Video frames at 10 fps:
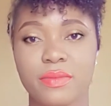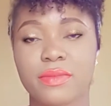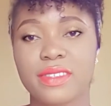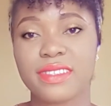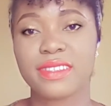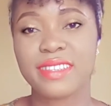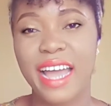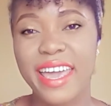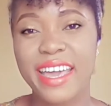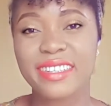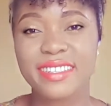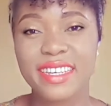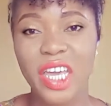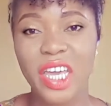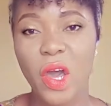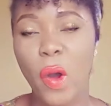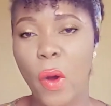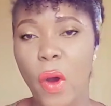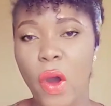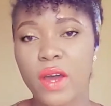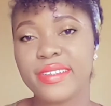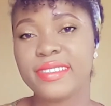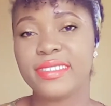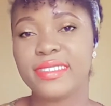Na eji or di.